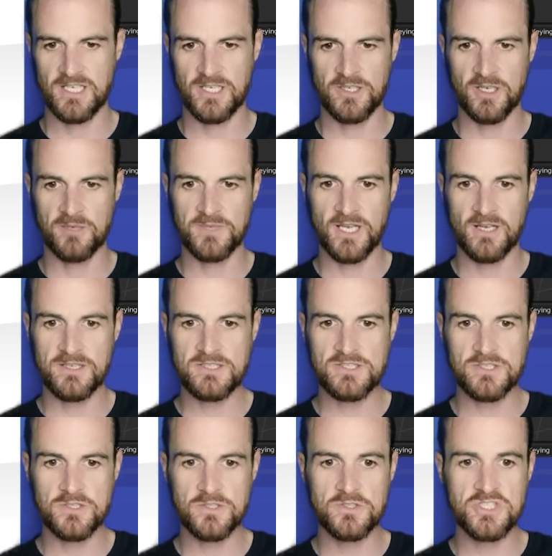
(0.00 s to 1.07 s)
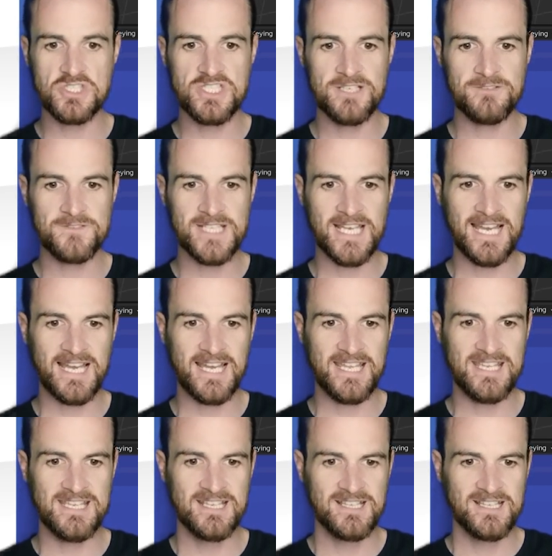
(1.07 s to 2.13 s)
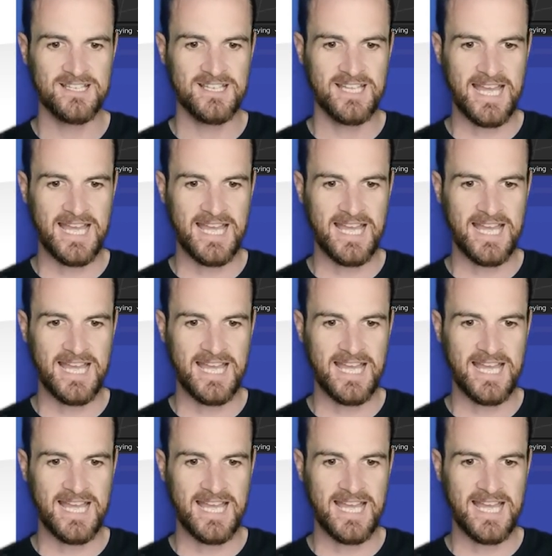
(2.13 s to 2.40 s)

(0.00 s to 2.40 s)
So I'm going to Shift A,